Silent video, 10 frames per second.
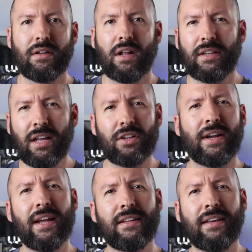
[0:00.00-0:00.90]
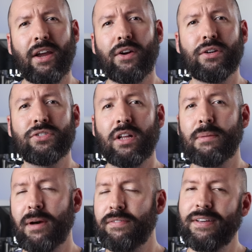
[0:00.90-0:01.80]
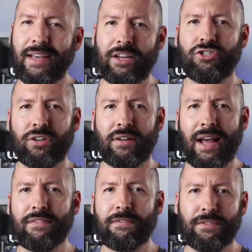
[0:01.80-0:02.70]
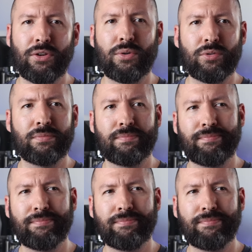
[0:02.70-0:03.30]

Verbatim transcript: On the other hand, the carriers on the modification have a few